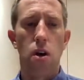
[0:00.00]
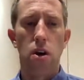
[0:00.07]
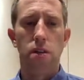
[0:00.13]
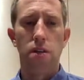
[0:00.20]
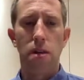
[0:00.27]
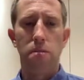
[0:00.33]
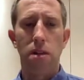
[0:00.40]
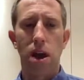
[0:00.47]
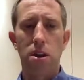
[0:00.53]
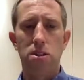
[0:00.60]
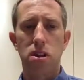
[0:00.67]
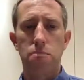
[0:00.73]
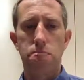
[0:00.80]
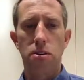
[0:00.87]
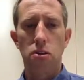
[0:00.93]
all of them
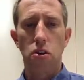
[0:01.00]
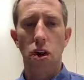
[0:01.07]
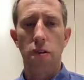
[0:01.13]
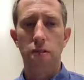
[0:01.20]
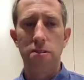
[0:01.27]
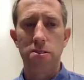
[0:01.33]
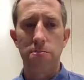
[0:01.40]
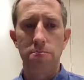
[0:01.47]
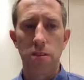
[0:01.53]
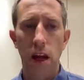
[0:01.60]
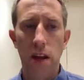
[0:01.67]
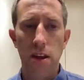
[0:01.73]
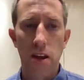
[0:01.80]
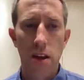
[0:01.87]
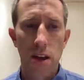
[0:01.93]
locked up in coffins of
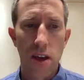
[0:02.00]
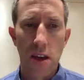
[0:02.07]
black.